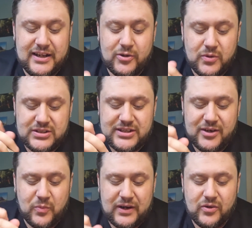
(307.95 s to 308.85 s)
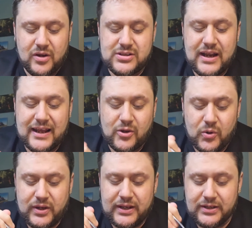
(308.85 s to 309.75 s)
and then all of a sudden when I got to that
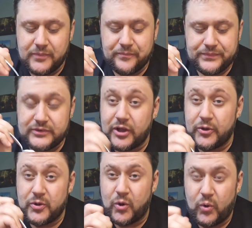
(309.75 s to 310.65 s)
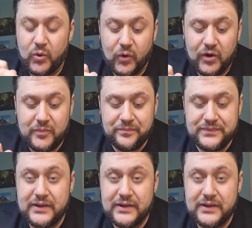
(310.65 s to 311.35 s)
cookie dough core,